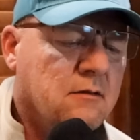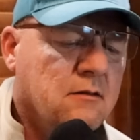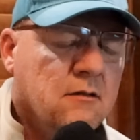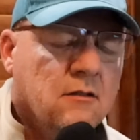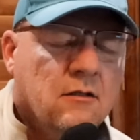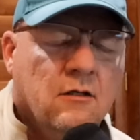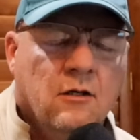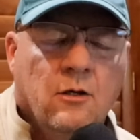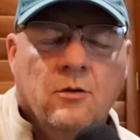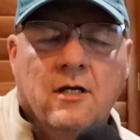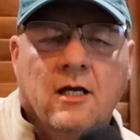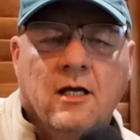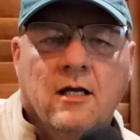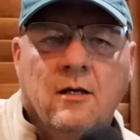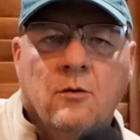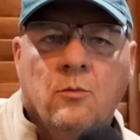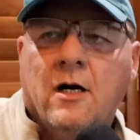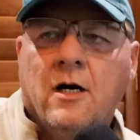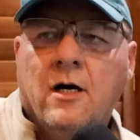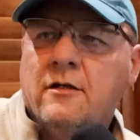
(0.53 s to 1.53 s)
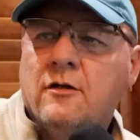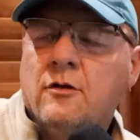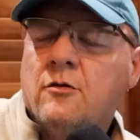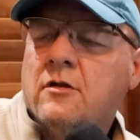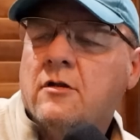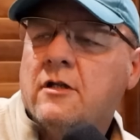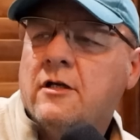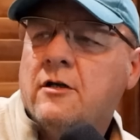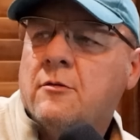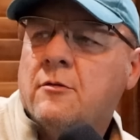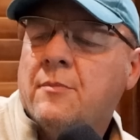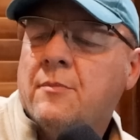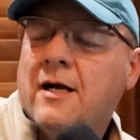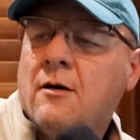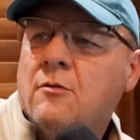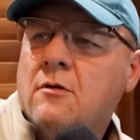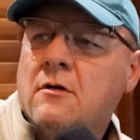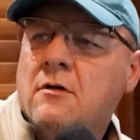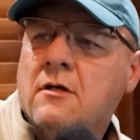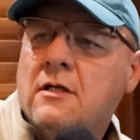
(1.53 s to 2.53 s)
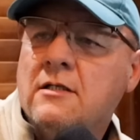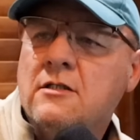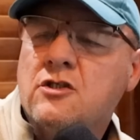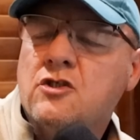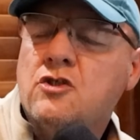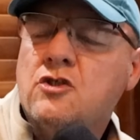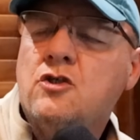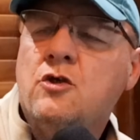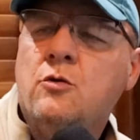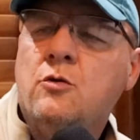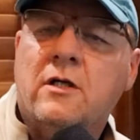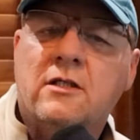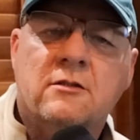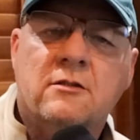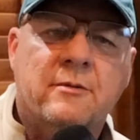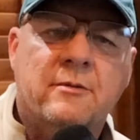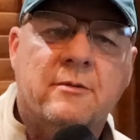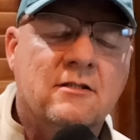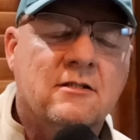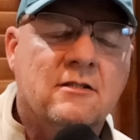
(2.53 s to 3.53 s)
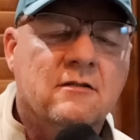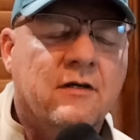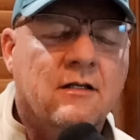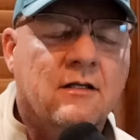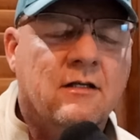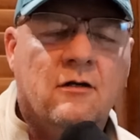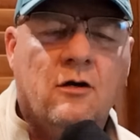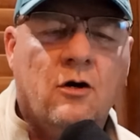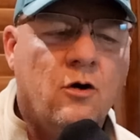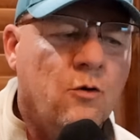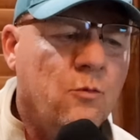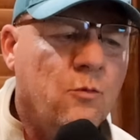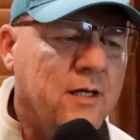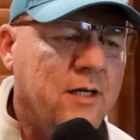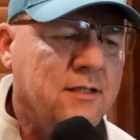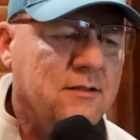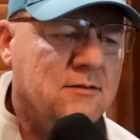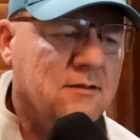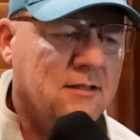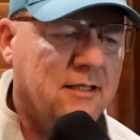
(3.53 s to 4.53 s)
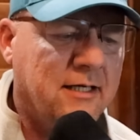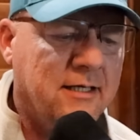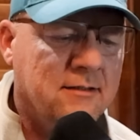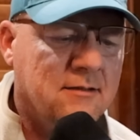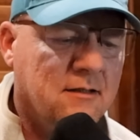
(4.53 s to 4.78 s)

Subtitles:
Okay, why nuclear power is too expensive and always late.